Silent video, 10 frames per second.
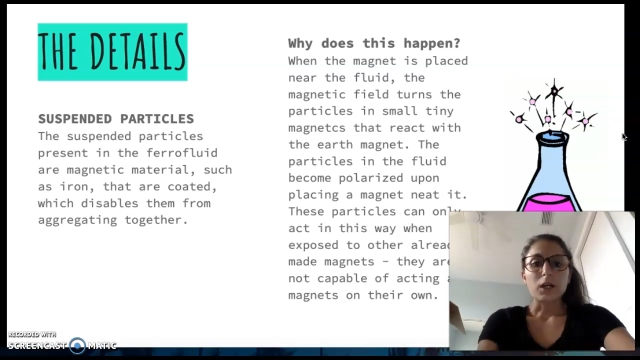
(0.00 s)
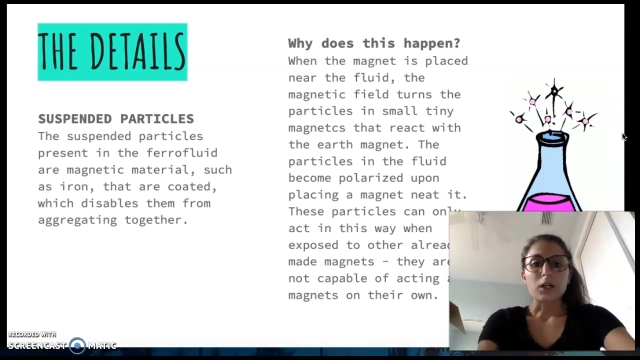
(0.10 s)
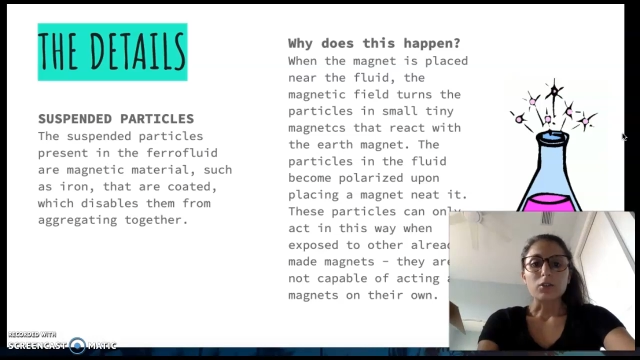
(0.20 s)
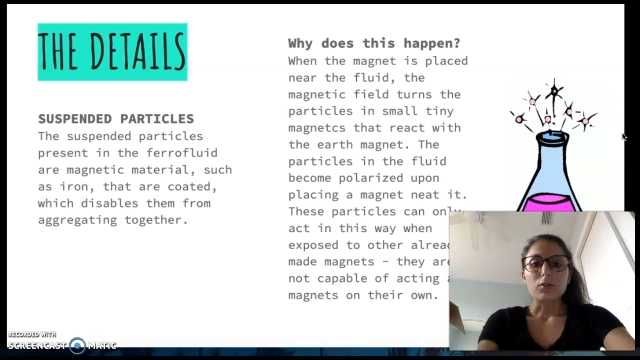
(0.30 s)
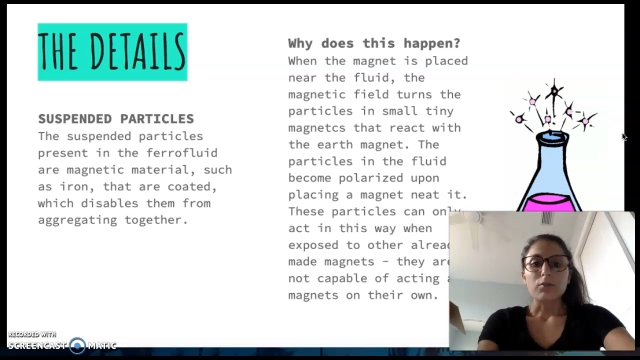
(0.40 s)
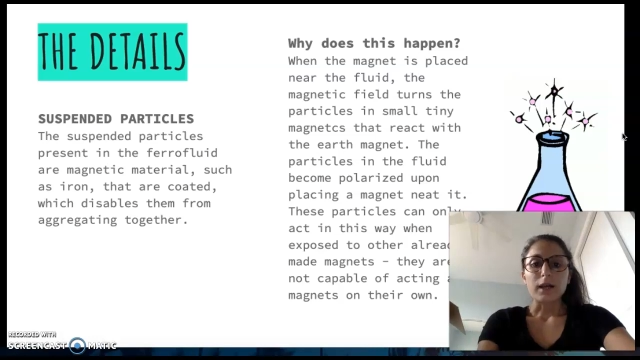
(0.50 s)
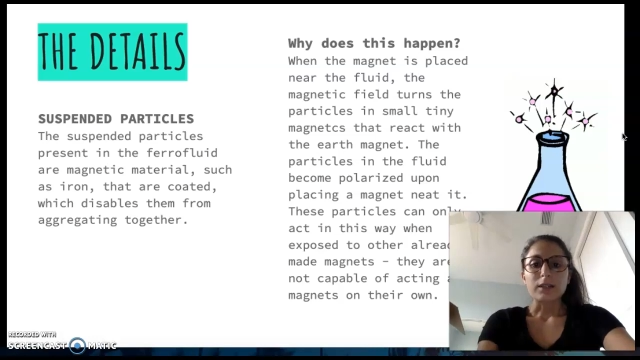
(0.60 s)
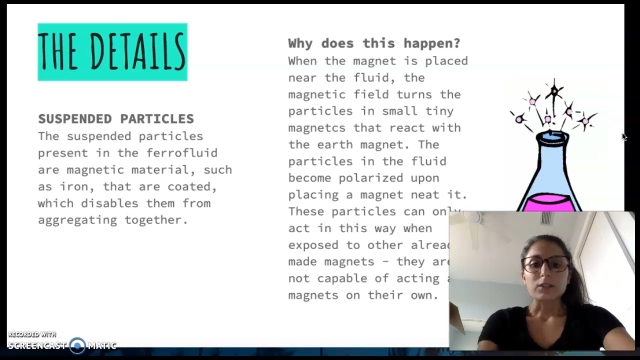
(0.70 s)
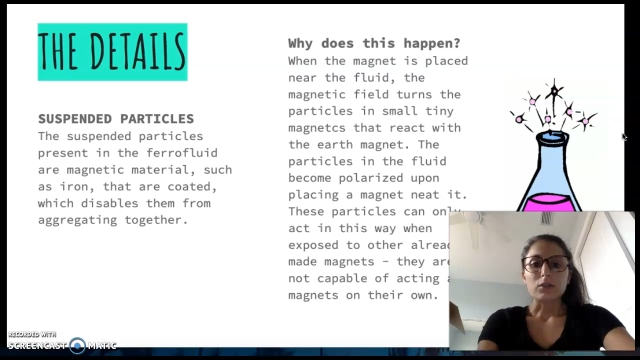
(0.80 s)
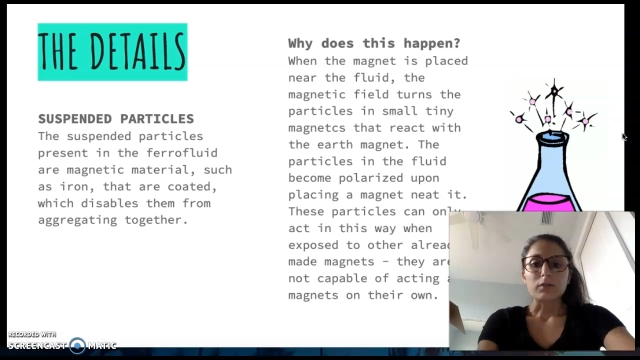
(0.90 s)
under the
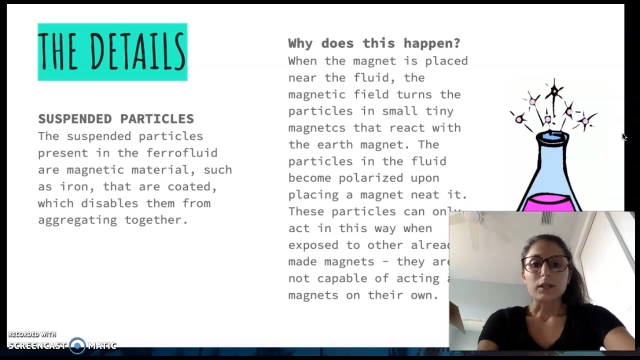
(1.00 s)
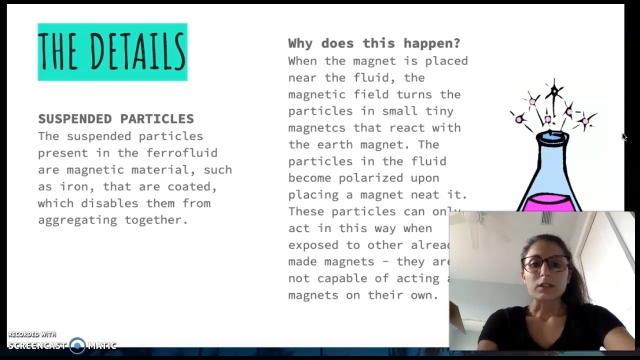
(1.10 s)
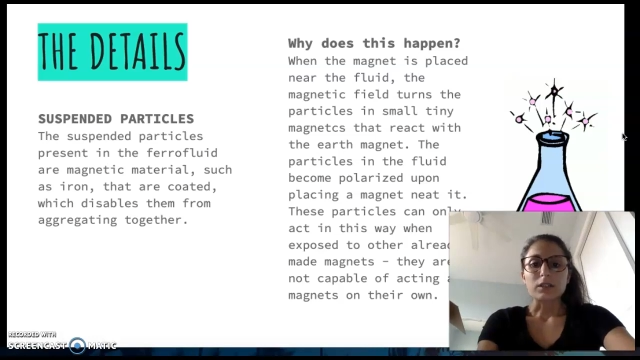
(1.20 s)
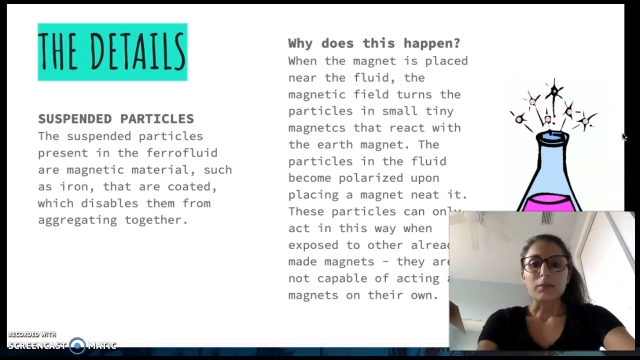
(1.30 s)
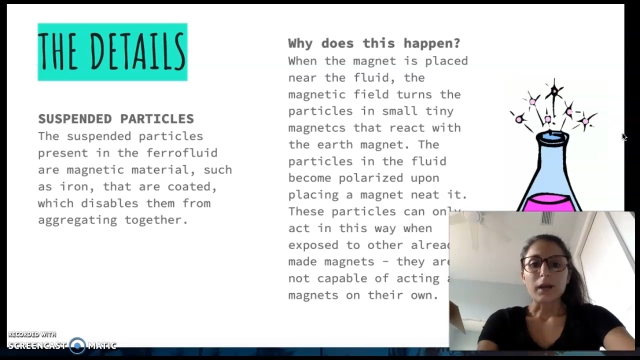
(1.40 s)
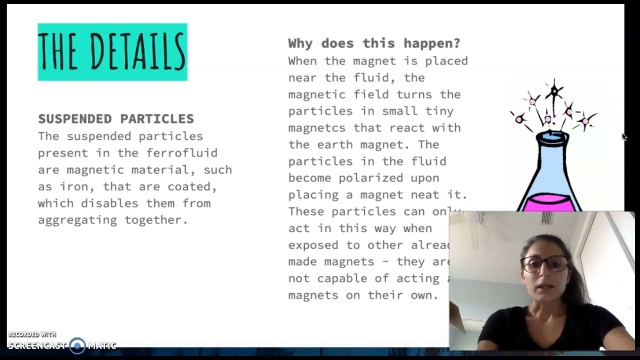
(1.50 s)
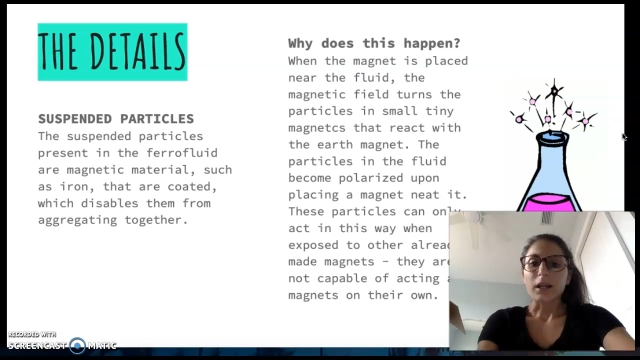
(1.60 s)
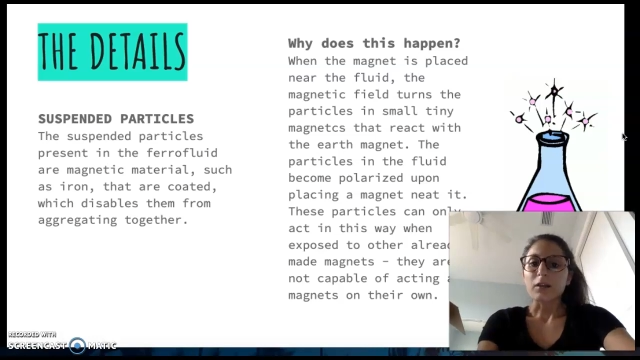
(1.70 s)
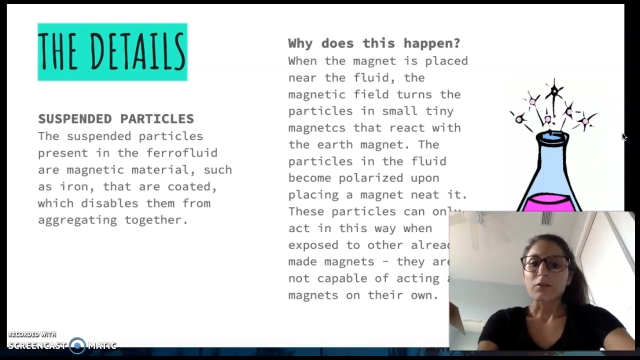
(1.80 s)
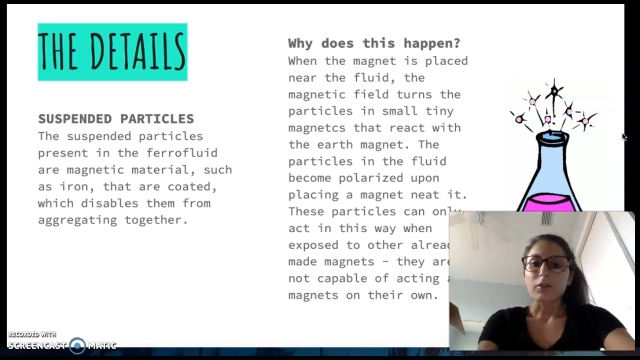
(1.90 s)
flat surface, the
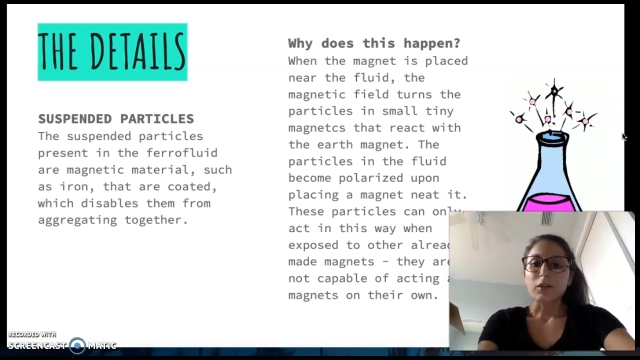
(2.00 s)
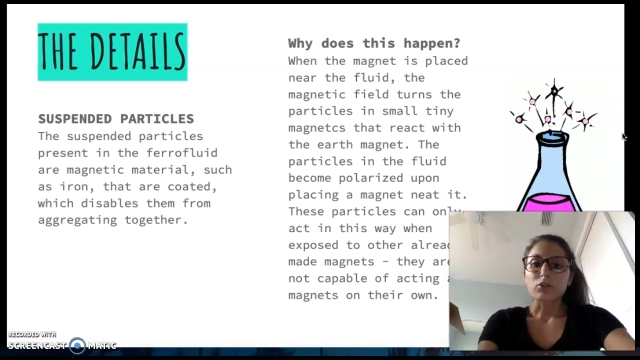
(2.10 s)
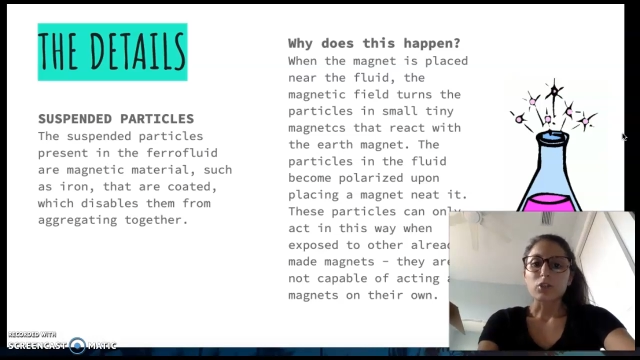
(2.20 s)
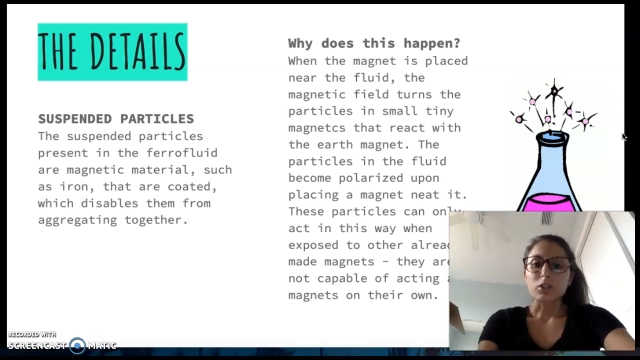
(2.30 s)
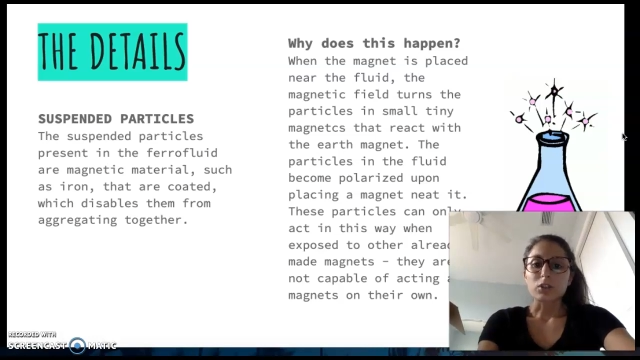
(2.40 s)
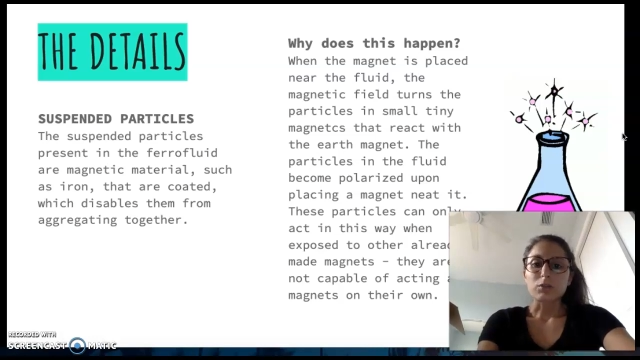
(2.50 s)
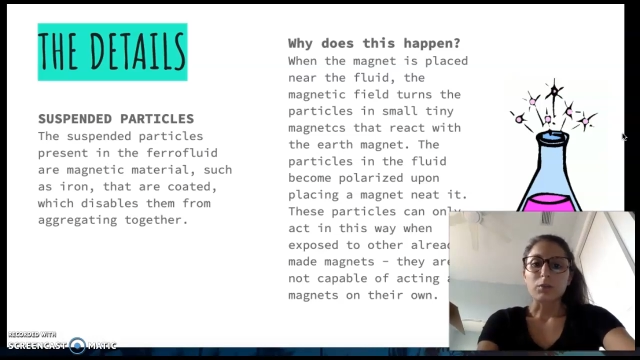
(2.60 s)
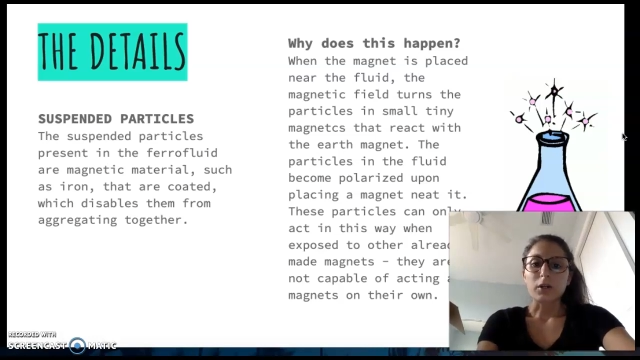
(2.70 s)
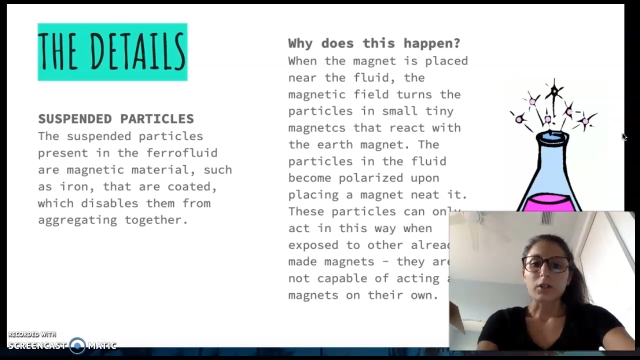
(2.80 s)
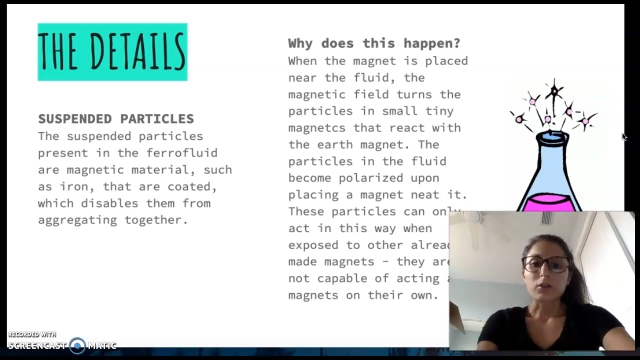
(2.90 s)
magnetic field turns the
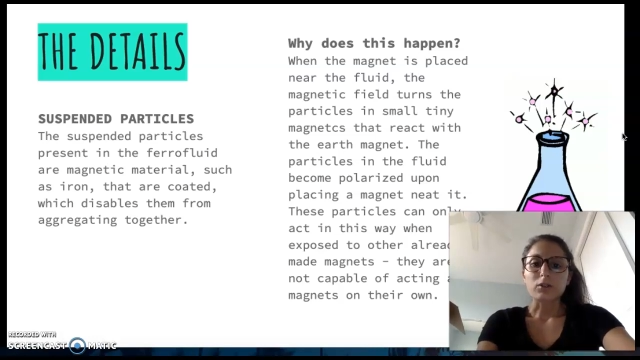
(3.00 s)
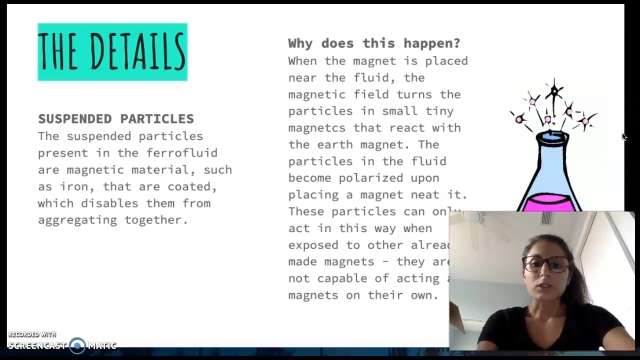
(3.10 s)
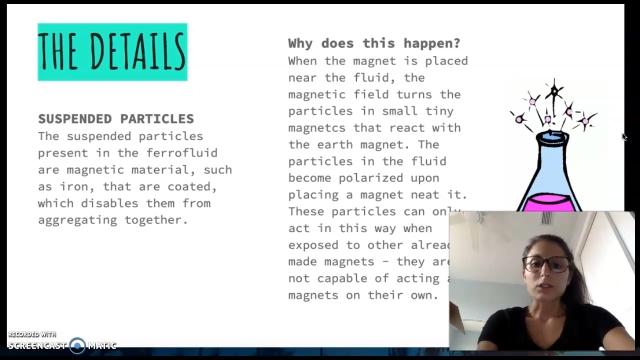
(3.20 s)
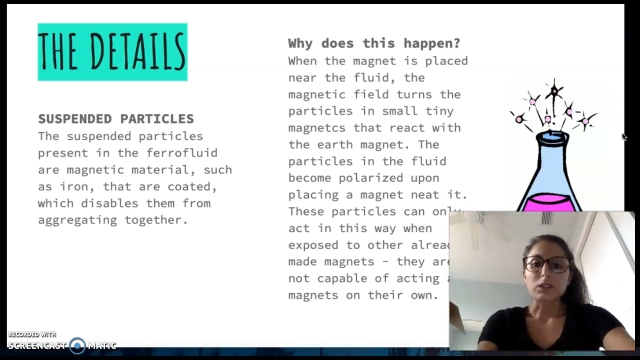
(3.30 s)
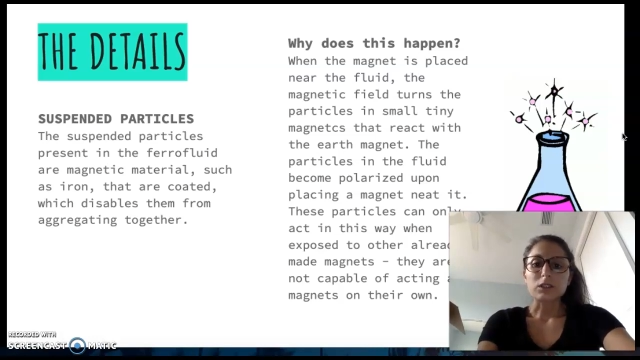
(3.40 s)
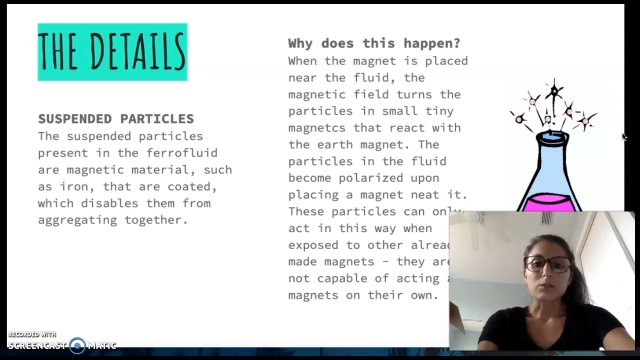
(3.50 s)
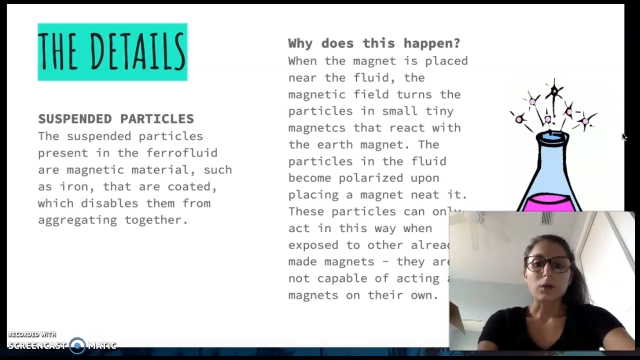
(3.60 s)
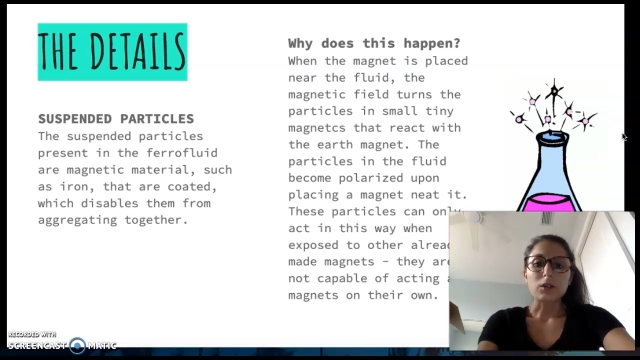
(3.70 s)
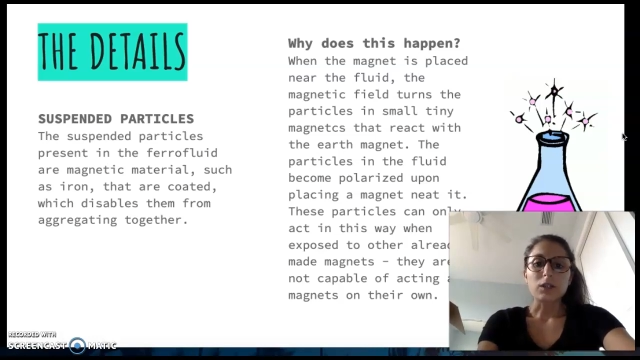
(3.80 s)
particles into small,